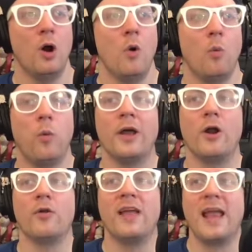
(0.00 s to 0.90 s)
what
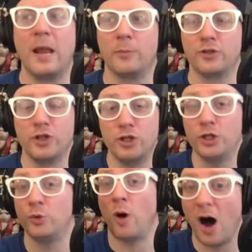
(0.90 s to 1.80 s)
are they able to
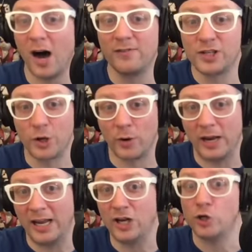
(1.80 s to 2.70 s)
do off screen